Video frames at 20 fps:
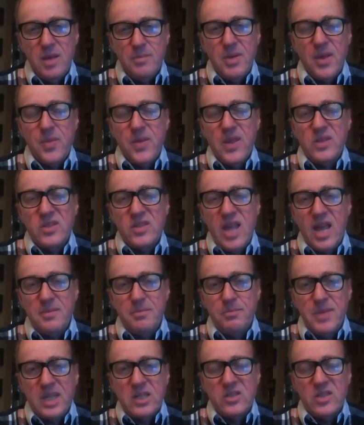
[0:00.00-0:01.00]
But it's that
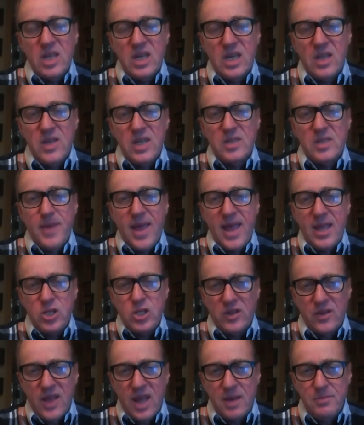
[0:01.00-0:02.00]
mixing and the
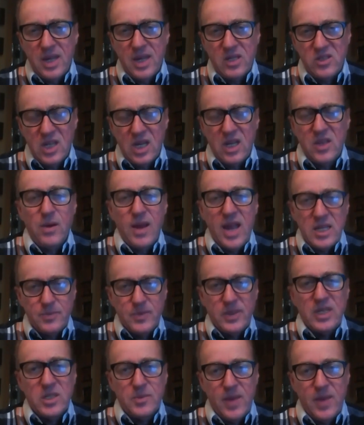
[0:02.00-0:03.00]
expansion of that mixing, and there has
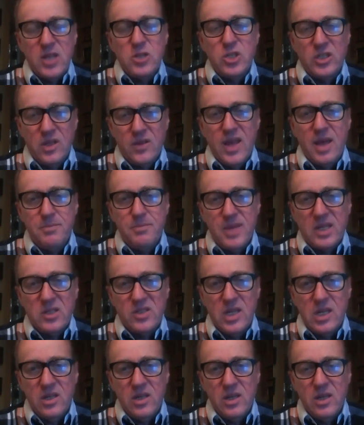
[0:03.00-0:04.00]
been expansion of that
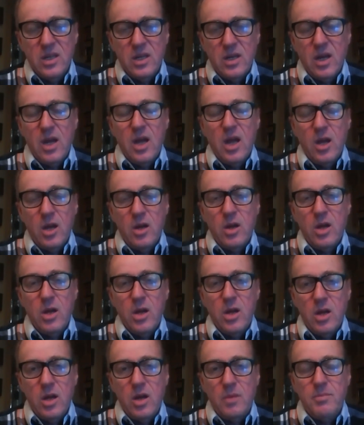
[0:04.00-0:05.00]
mixing,
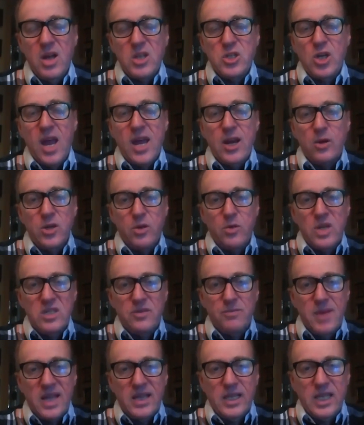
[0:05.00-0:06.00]
much higher degrees
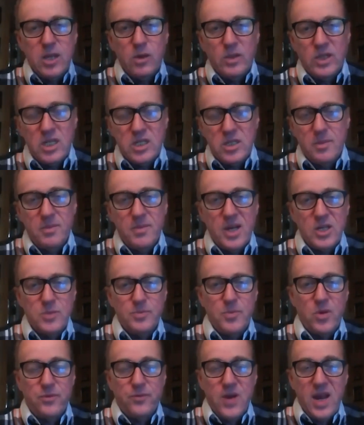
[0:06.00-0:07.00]
of bilingualism amongst
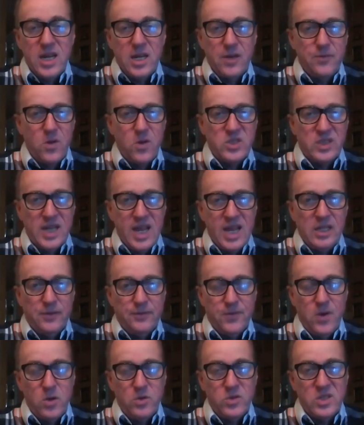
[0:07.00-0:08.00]
both francophones and
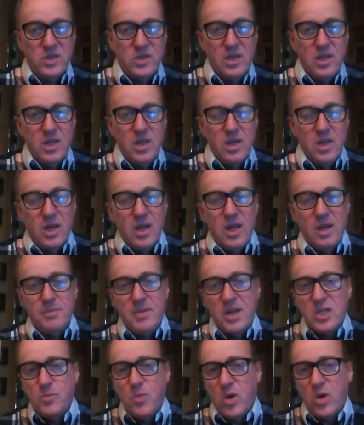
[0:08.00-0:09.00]
anglophones,
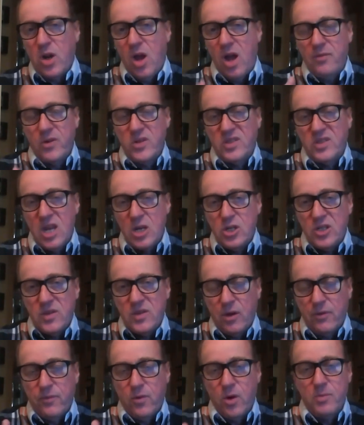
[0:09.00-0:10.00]
much more conversation,
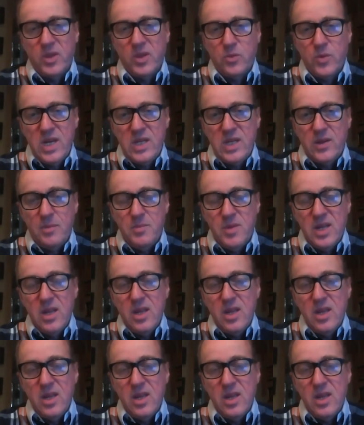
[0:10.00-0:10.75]
therefore, between them.